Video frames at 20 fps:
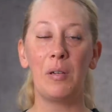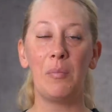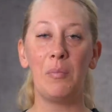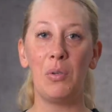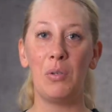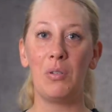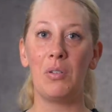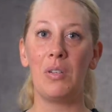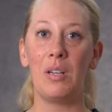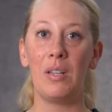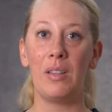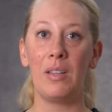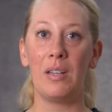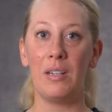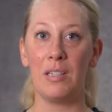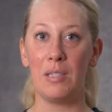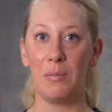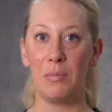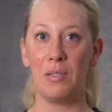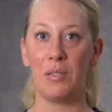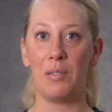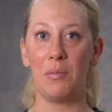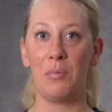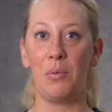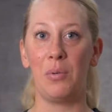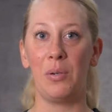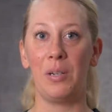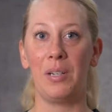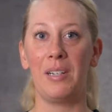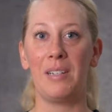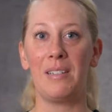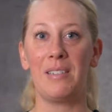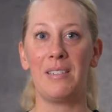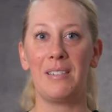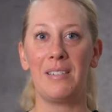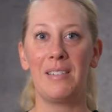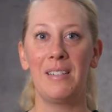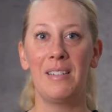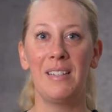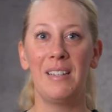community that has been supporting
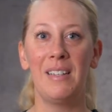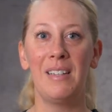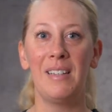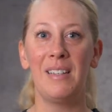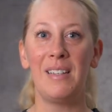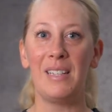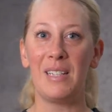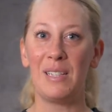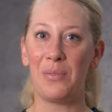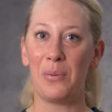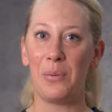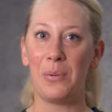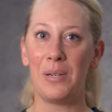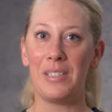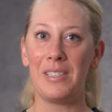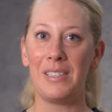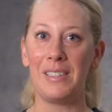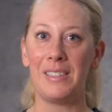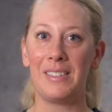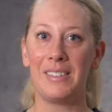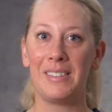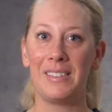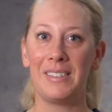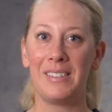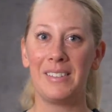us thanks for watching